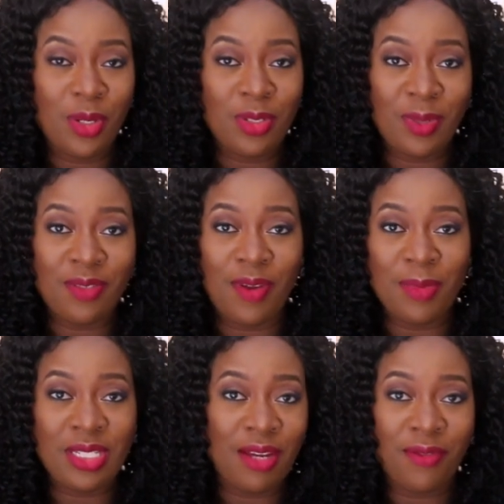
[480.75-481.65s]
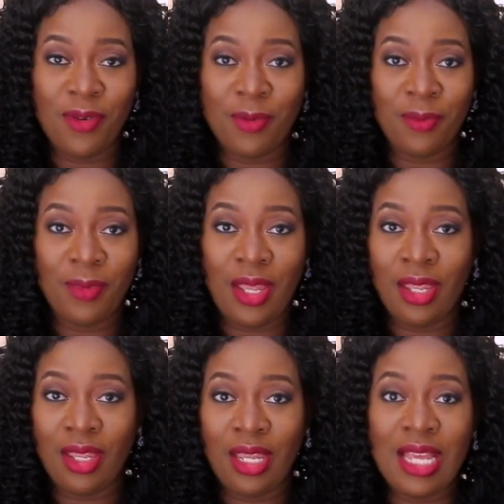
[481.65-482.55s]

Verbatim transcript: my husband's family, they're from a